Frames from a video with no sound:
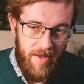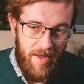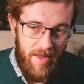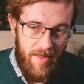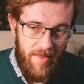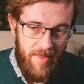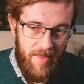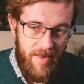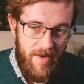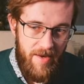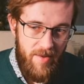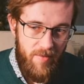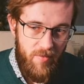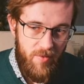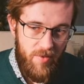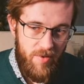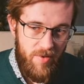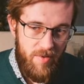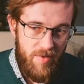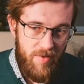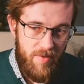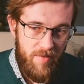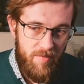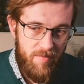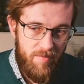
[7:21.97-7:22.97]
And then it
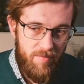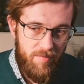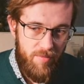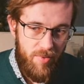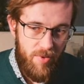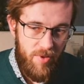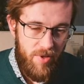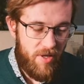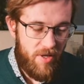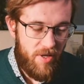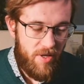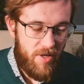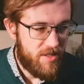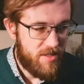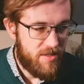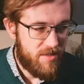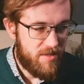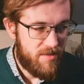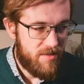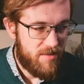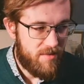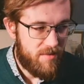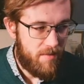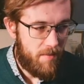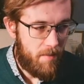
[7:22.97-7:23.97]
would
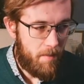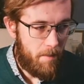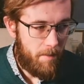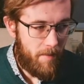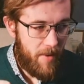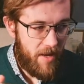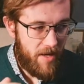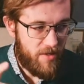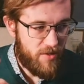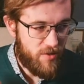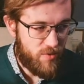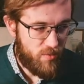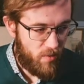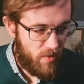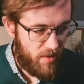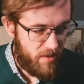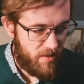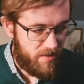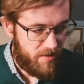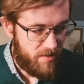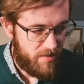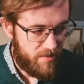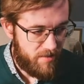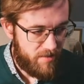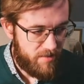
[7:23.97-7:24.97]
plus
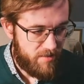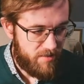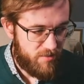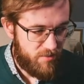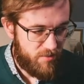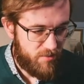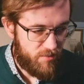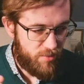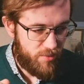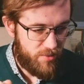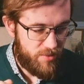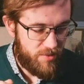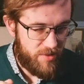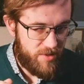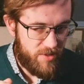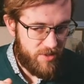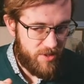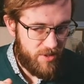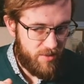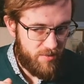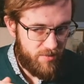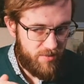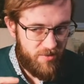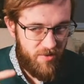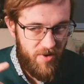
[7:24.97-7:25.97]
-1. So it would
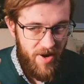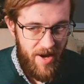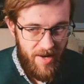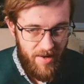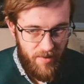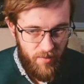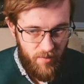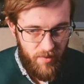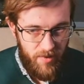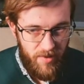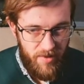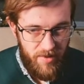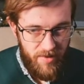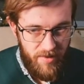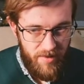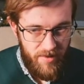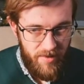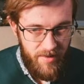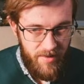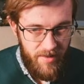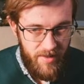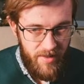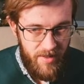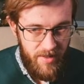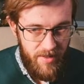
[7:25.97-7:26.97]
subtract 1,
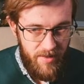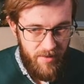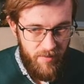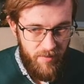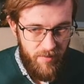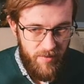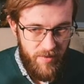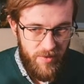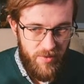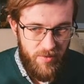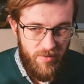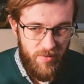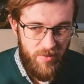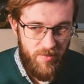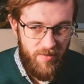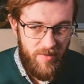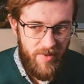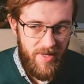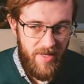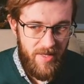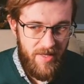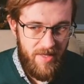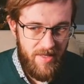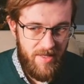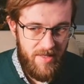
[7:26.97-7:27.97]
which would
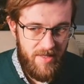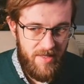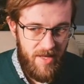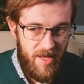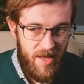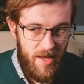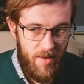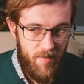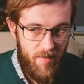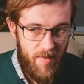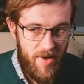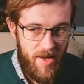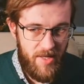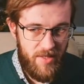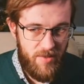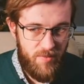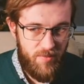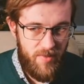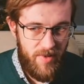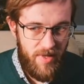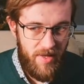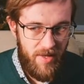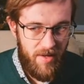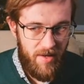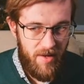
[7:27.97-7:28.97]
be the same as
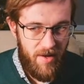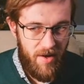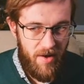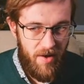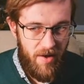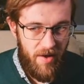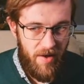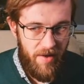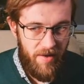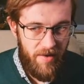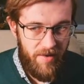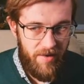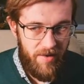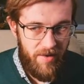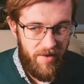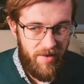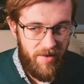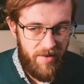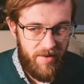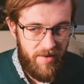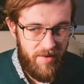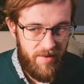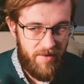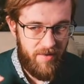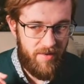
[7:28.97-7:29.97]
being on
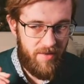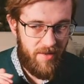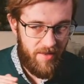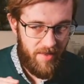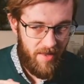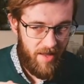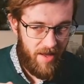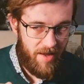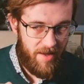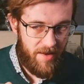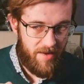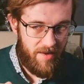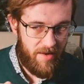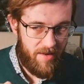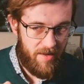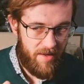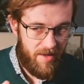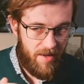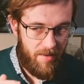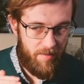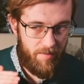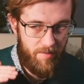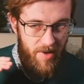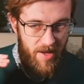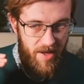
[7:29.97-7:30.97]
the line
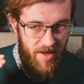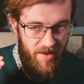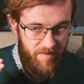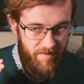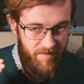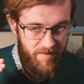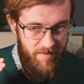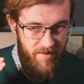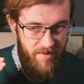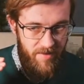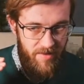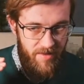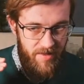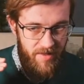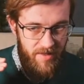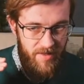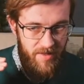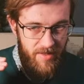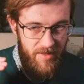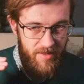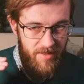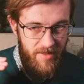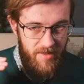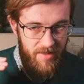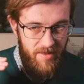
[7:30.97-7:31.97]
above
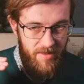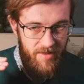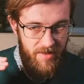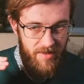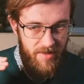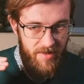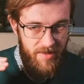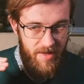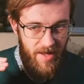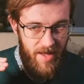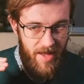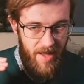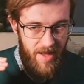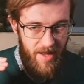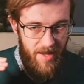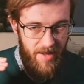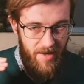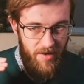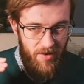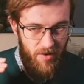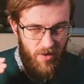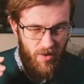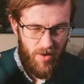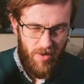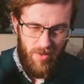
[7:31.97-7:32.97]

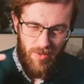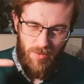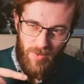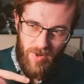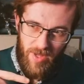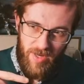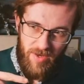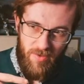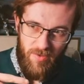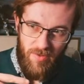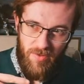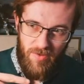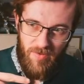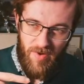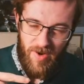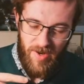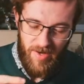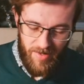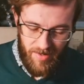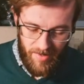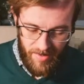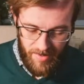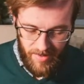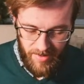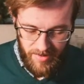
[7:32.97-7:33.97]
and all the way to the
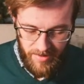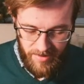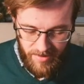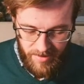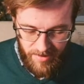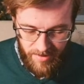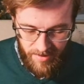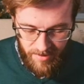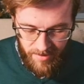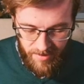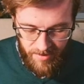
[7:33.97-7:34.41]
right, I guess.